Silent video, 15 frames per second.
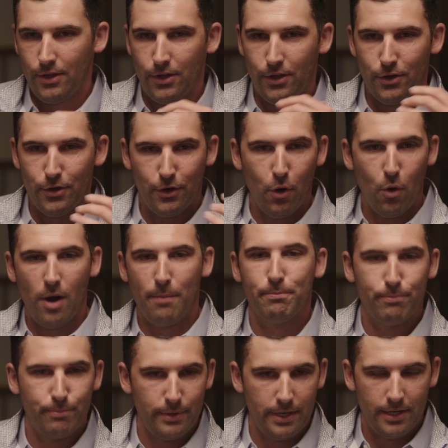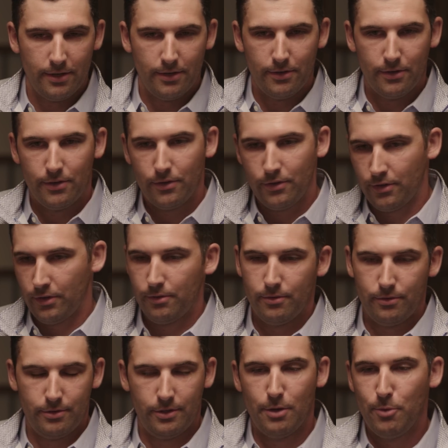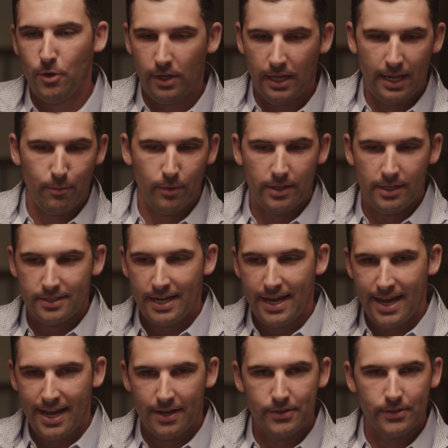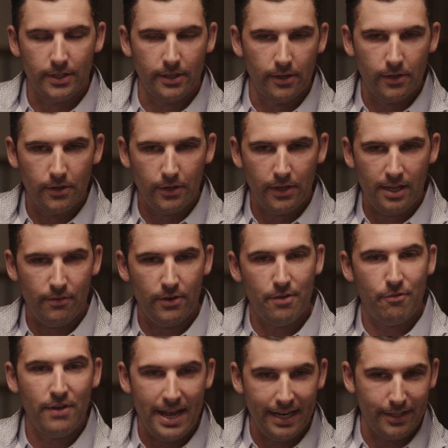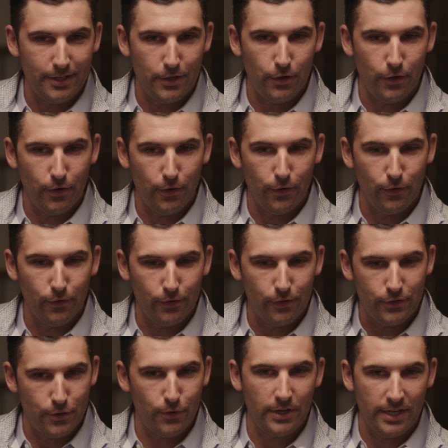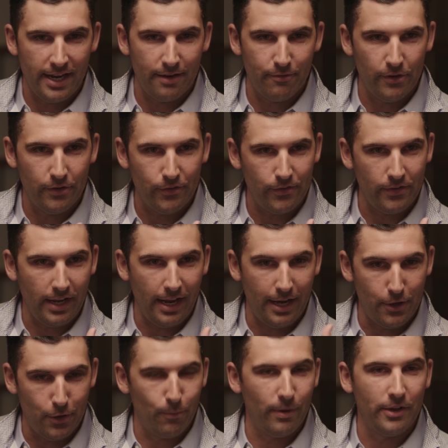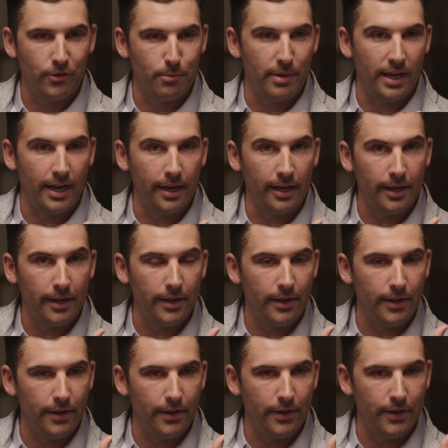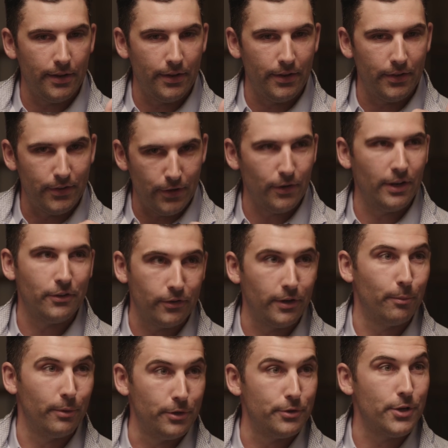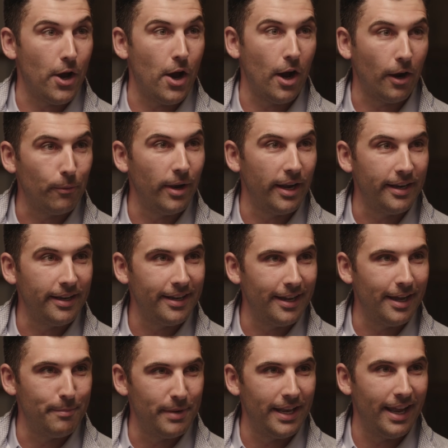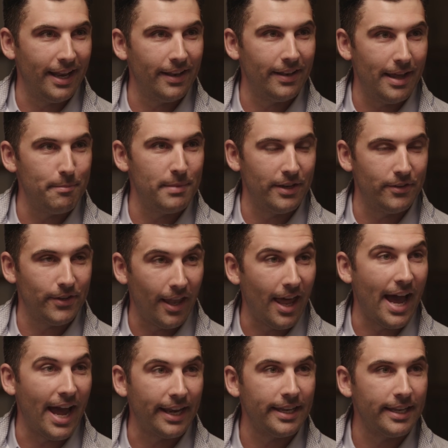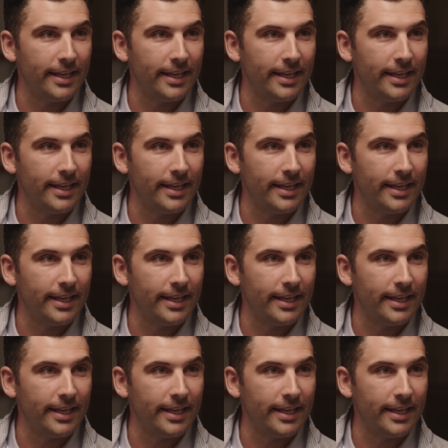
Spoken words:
You go up and communicate with these guys, and given the fact that you're Jody Davis and your resume, they're listening when you talk, right? I mean, that means a lot.